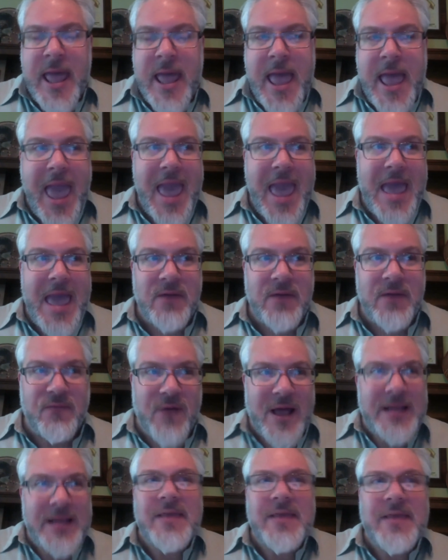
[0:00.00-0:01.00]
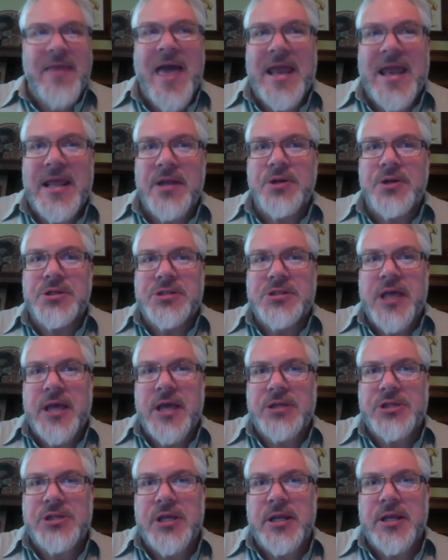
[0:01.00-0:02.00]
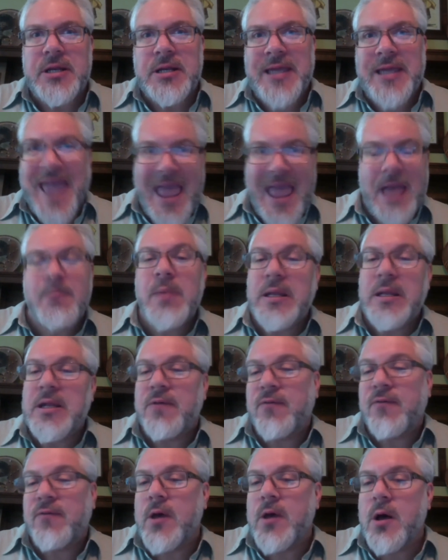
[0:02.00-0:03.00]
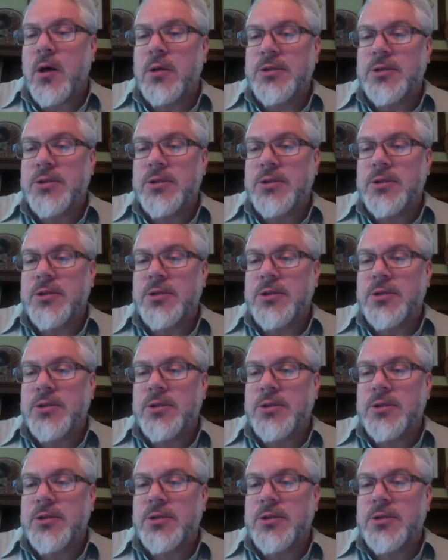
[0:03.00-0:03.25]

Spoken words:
And finding that intersection can be difficult,